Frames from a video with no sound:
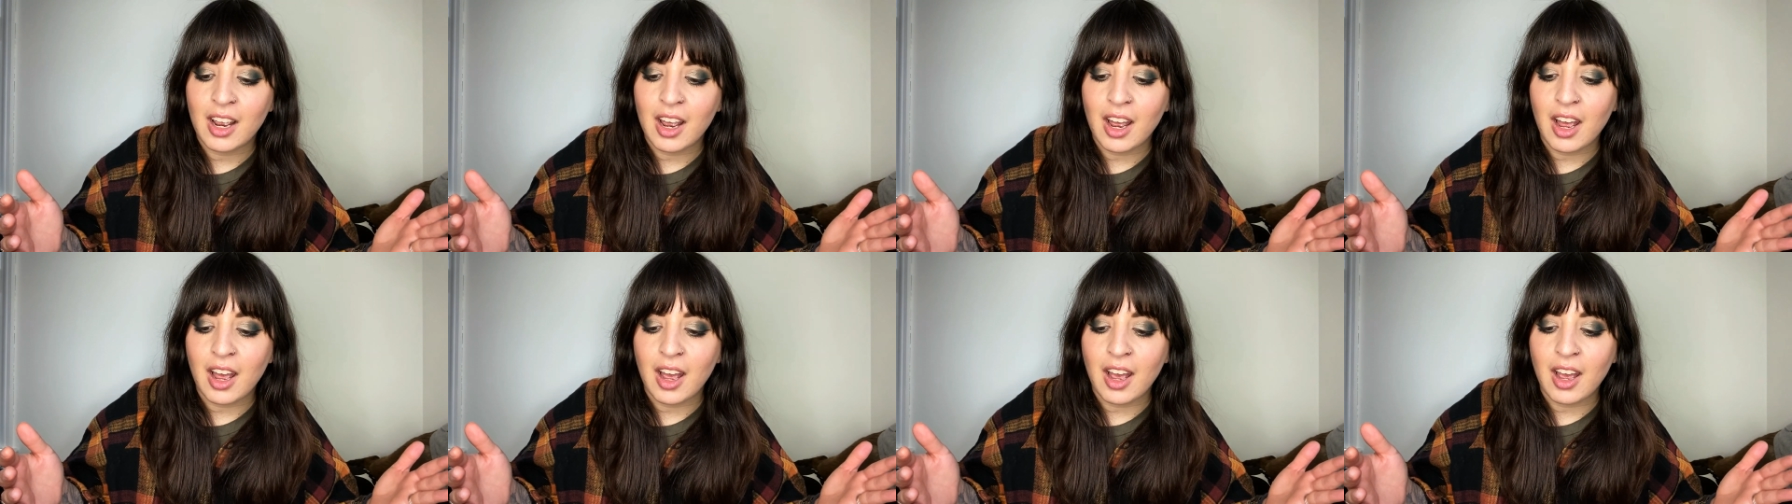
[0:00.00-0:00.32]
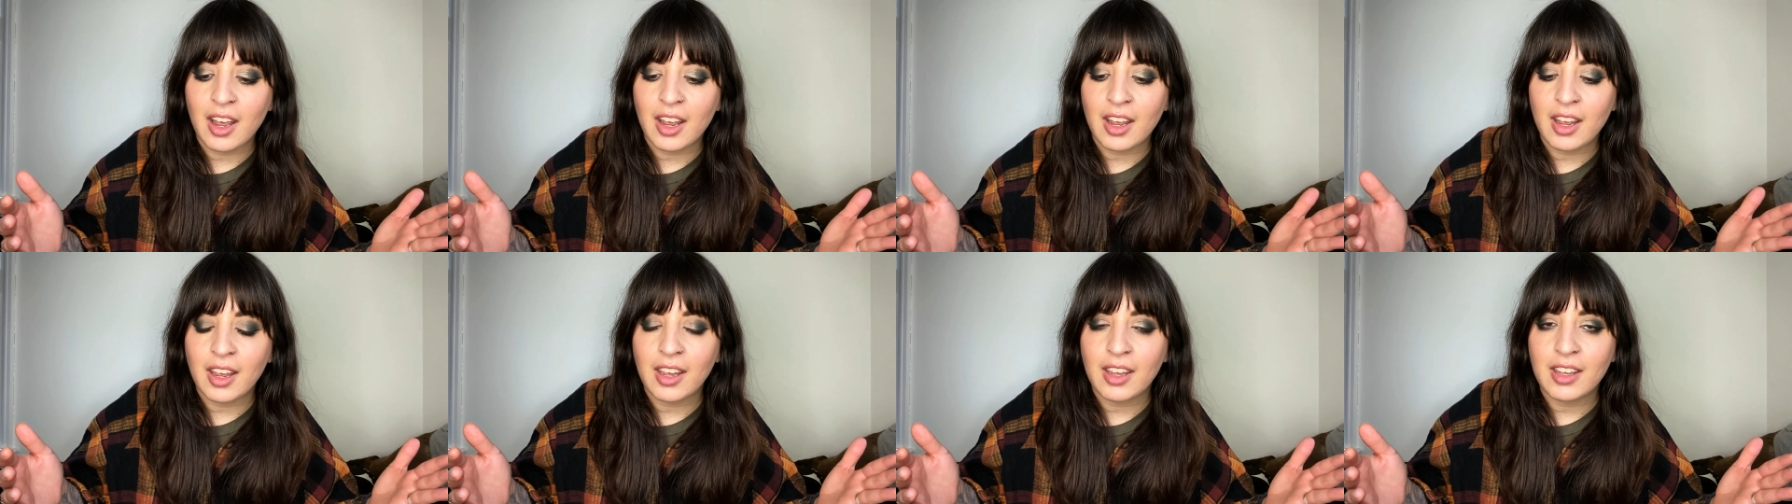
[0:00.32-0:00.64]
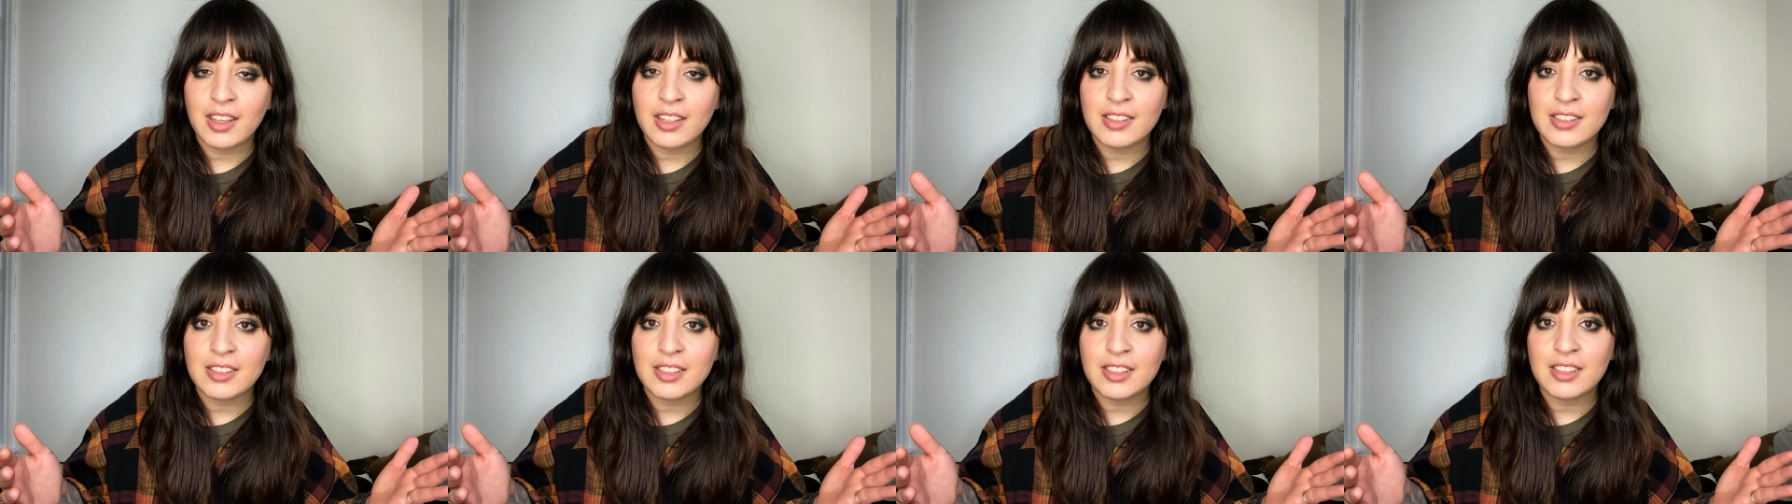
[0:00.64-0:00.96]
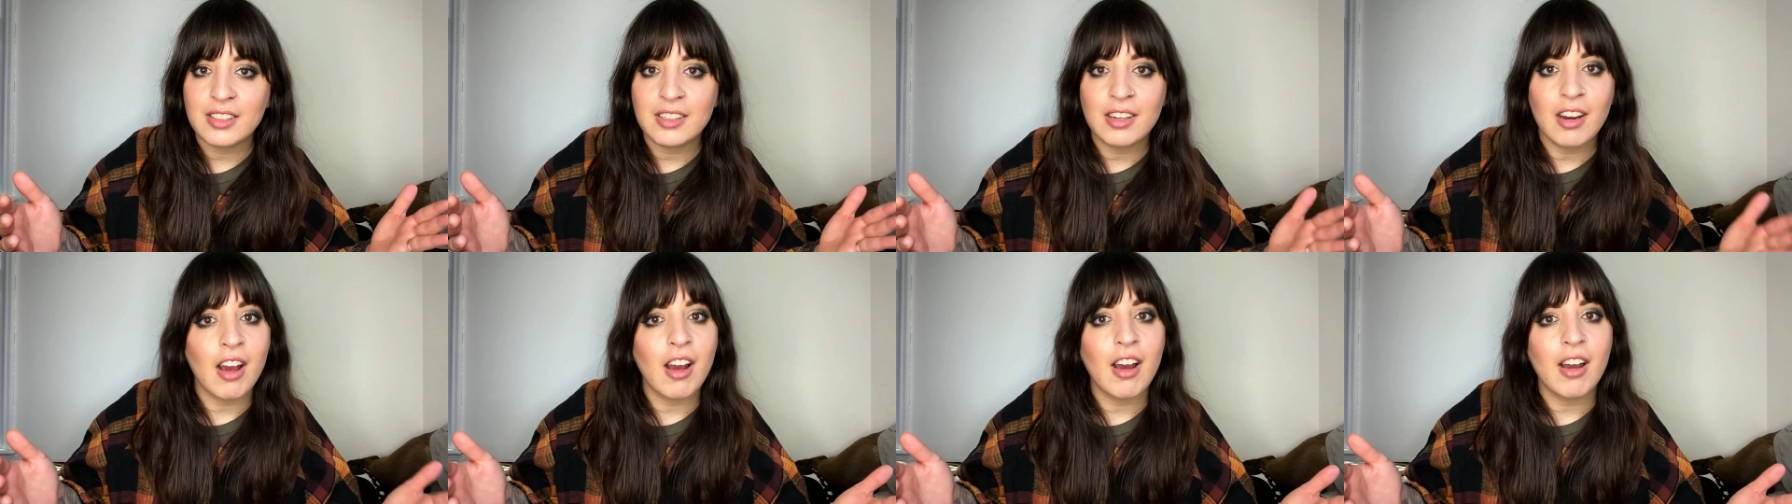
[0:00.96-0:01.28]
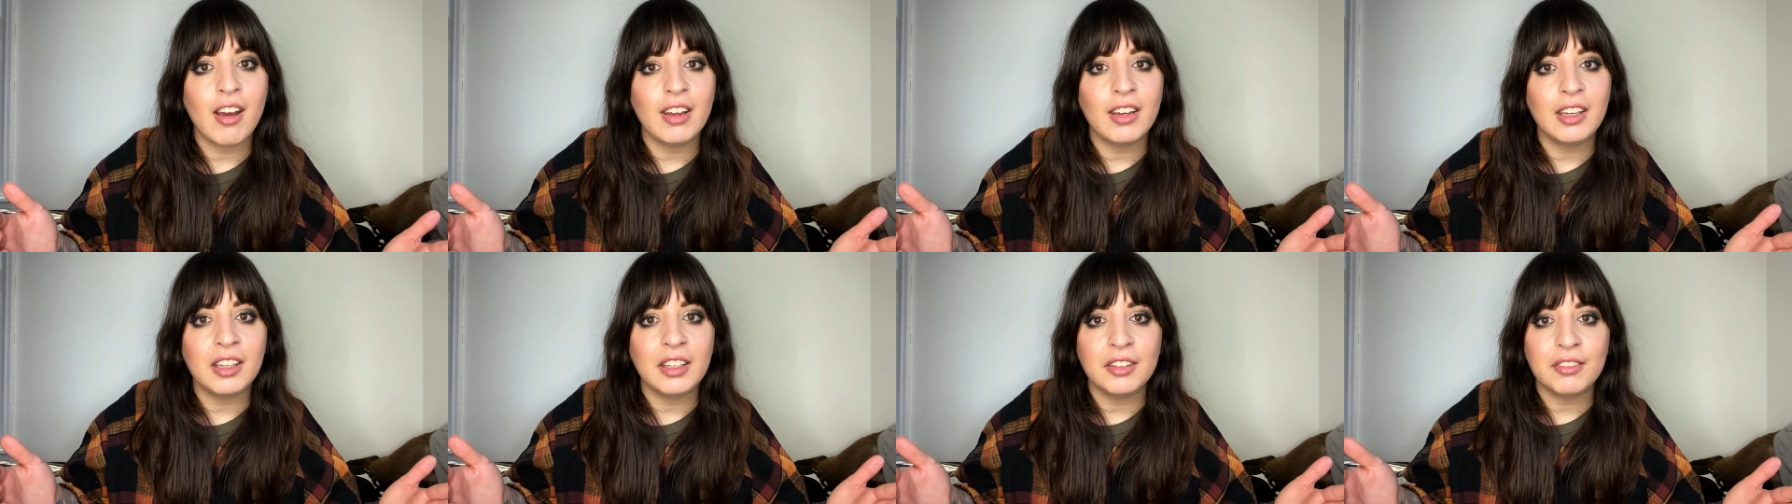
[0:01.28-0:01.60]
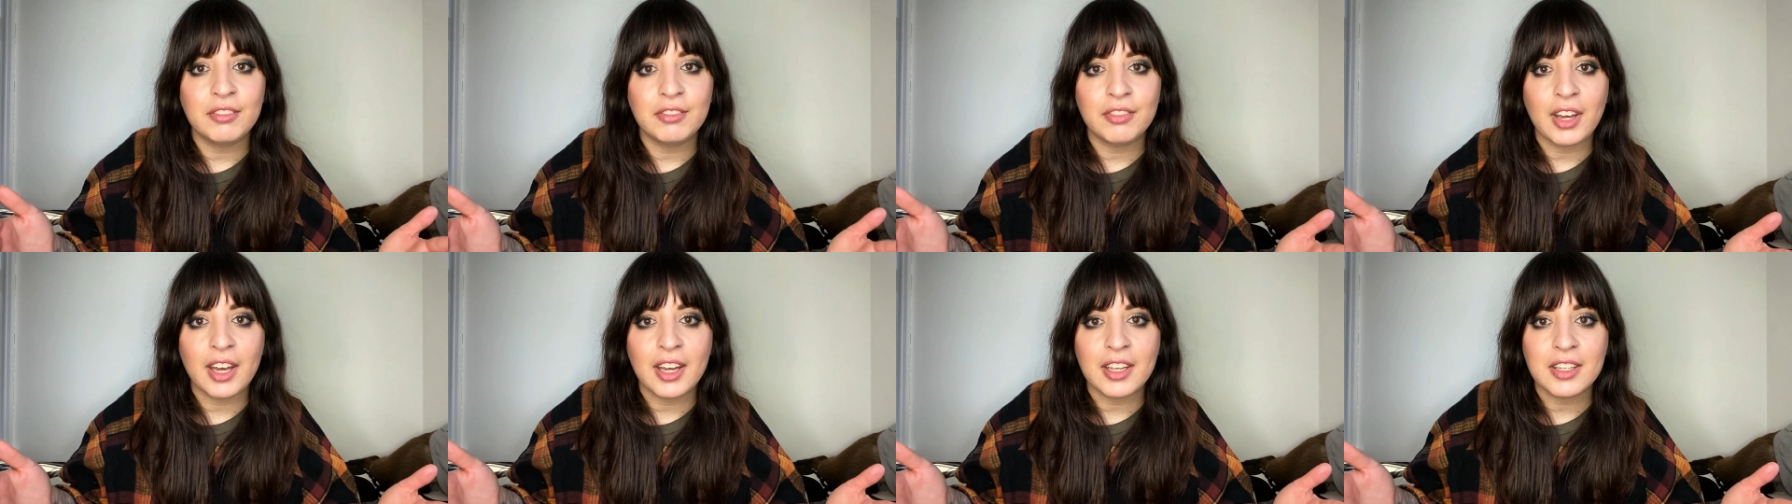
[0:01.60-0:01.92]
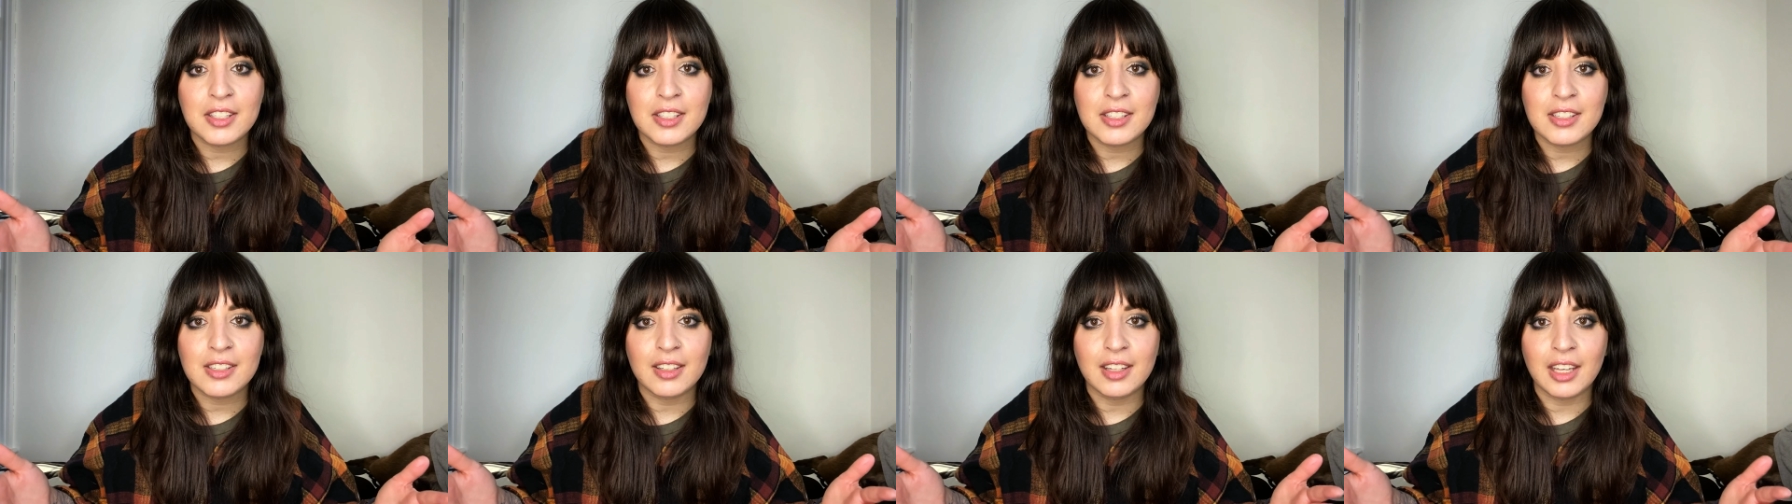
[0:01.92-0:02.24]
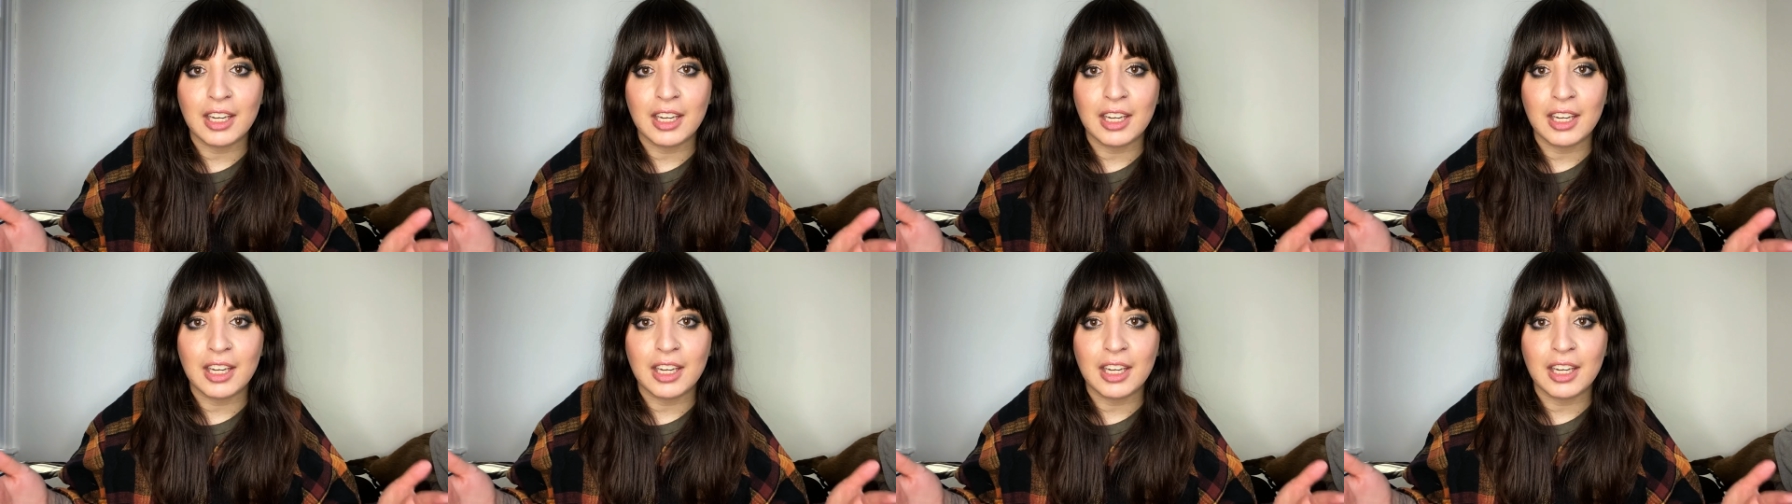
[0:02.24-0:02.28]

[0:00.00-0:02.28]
I did not invest